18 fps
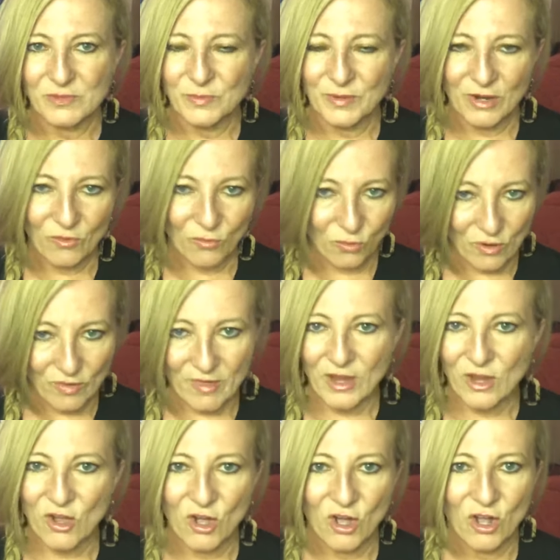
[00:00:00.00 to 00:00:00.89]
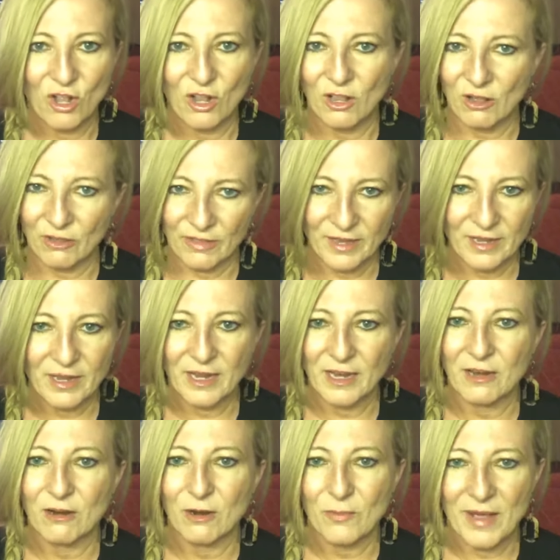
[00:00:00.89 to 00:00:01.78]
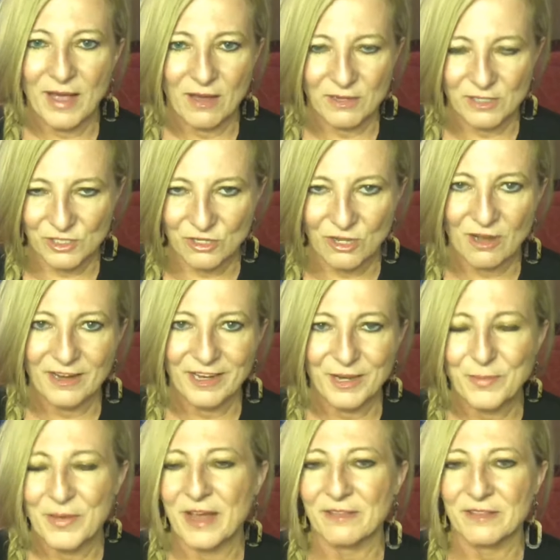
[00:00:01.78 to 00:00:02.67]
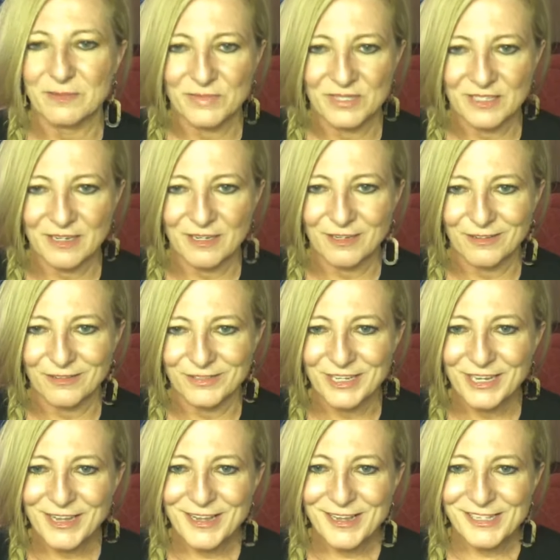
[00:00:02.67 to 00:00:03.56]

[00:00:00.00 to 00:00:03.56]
but when they call, all they care about is talking about themselves.